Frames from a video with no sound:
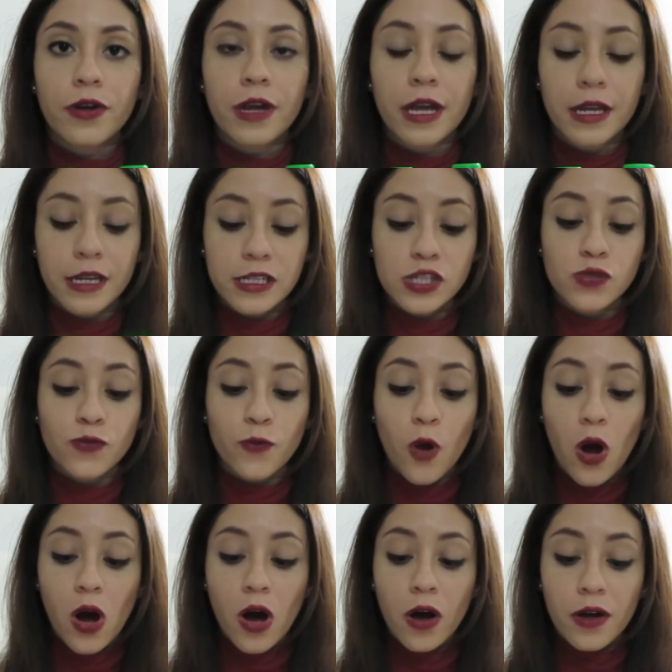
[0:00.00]
It is
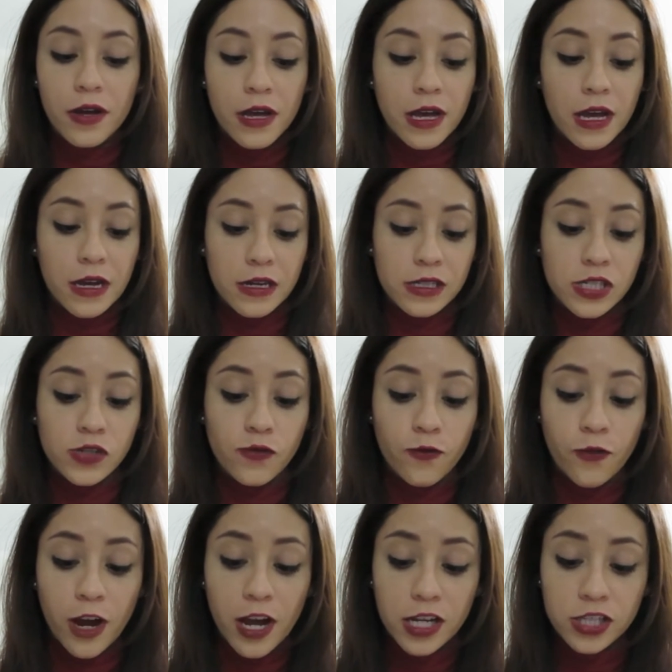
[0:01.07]
raw, it is
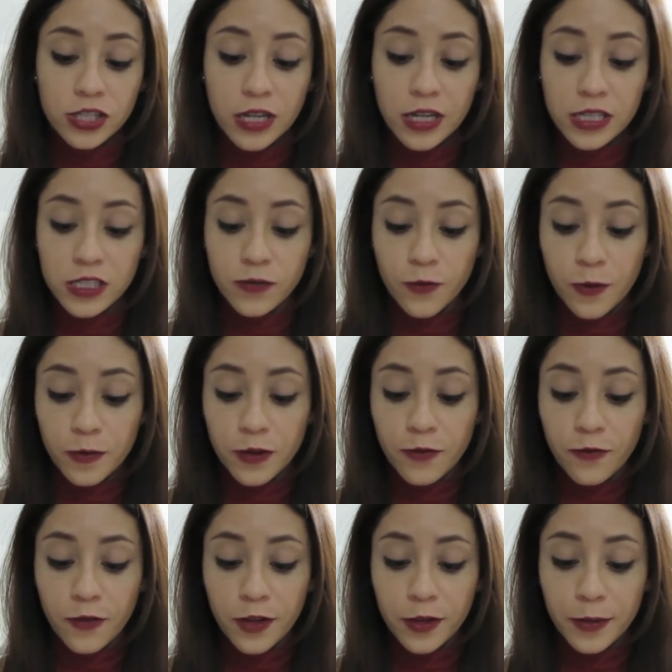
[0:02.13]
fresh, and it's from the
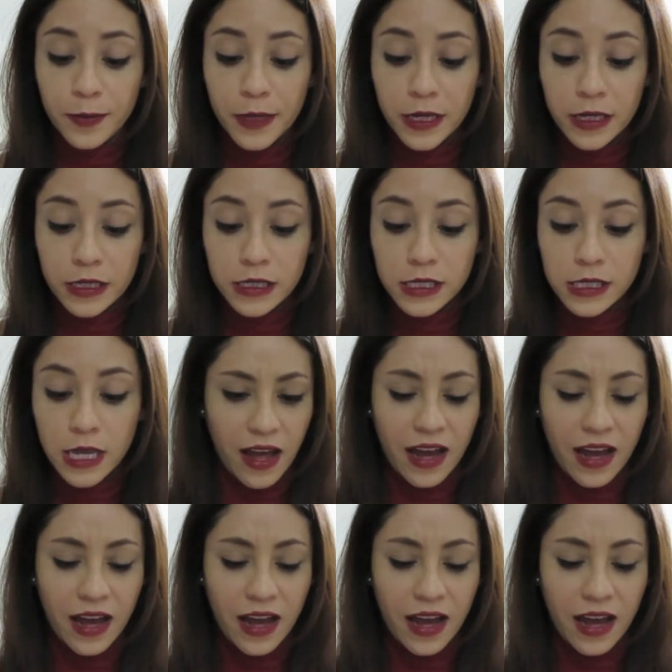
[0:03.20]
Philippines.